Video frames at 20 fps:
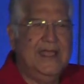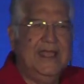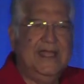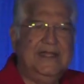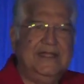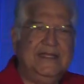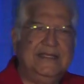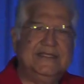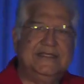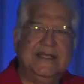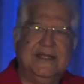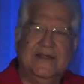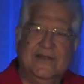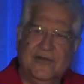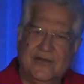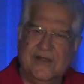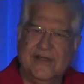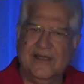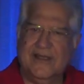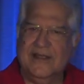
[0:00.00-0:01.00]
And they said,
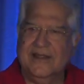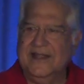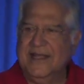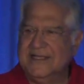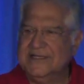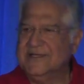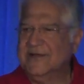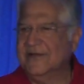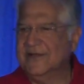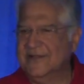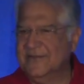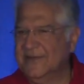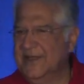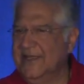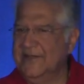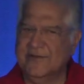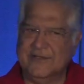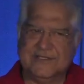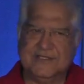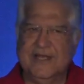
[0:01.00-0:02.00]
look, that's not the way.
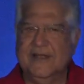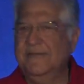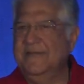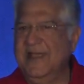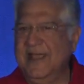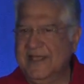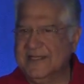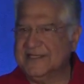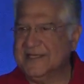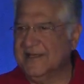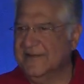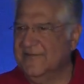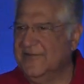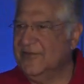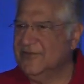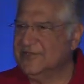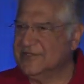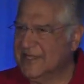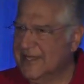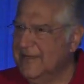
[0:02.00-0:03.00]
You'll still be as
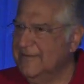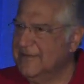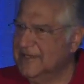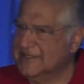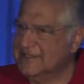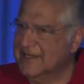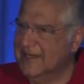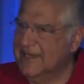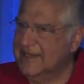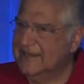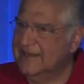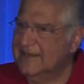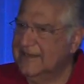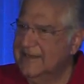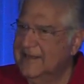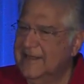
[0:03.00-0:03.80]
confused three months later.